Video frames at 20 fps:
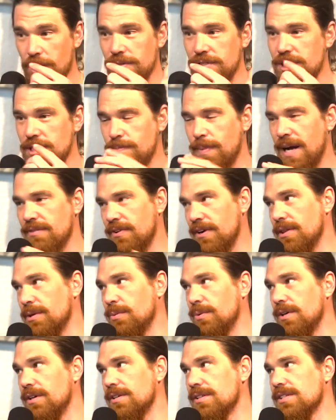is by far the
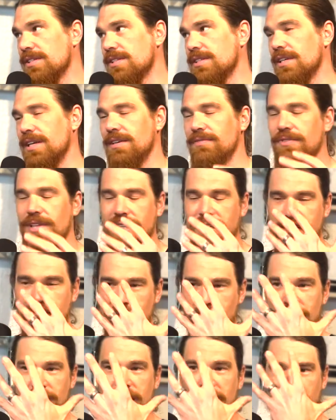worst. It's like if
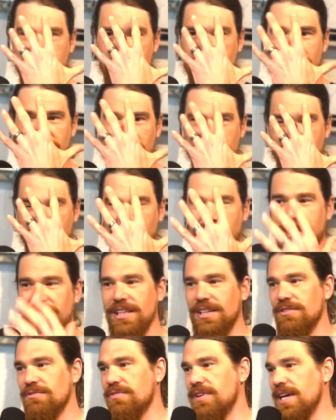you take it clean in
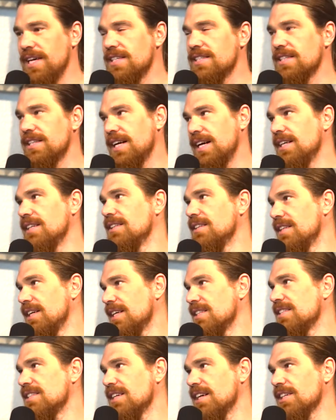the face, that
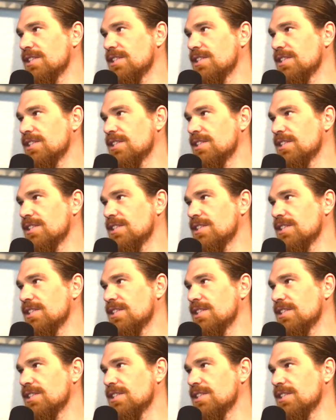sucks